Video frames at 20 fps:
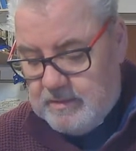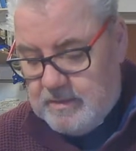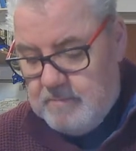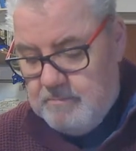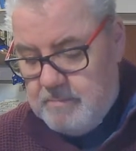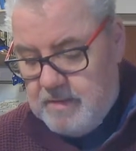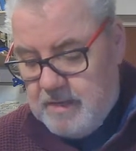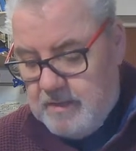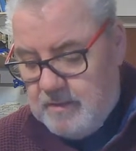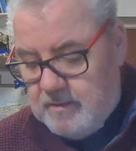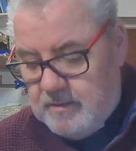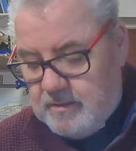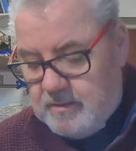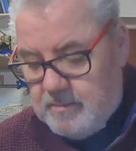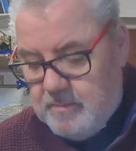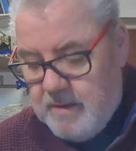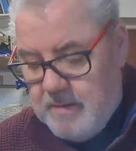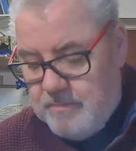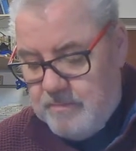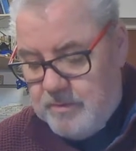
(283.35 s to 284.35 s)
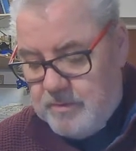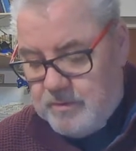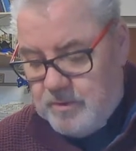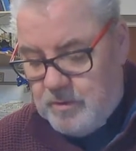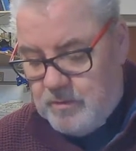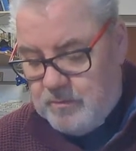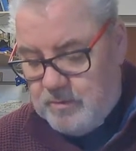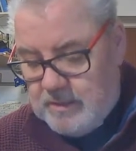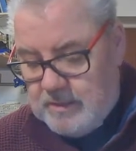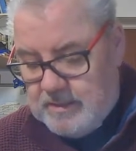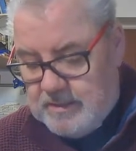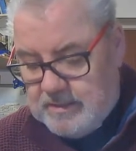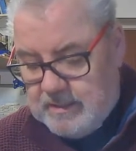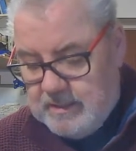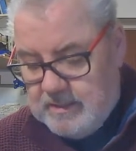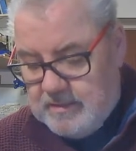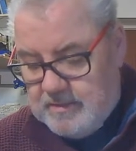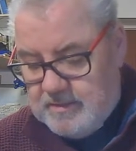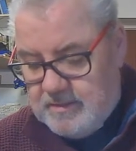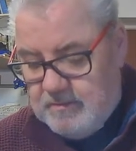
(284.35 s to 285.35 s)
Mary remembered all these
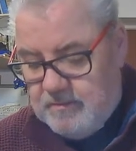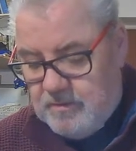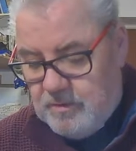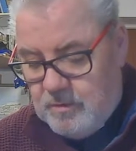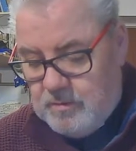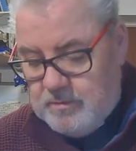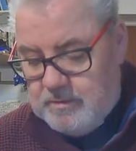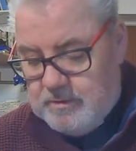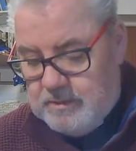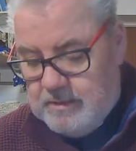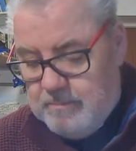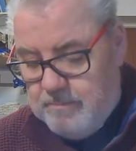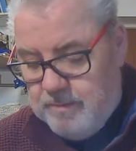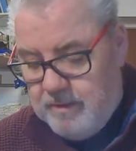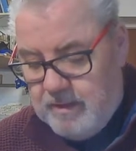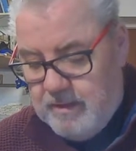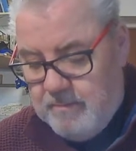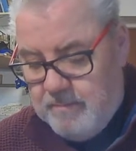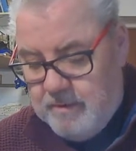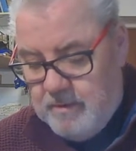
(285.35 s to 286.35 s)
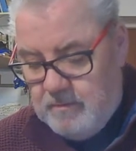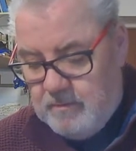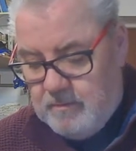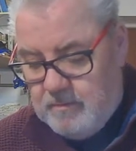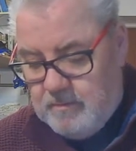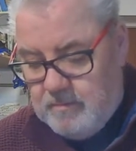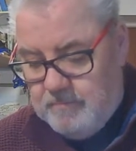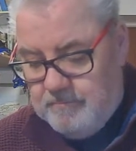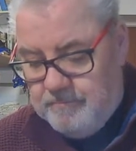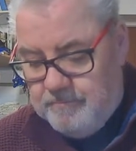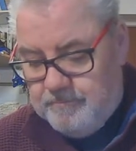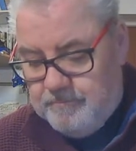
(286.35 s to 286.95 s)
things and thought deeply about them.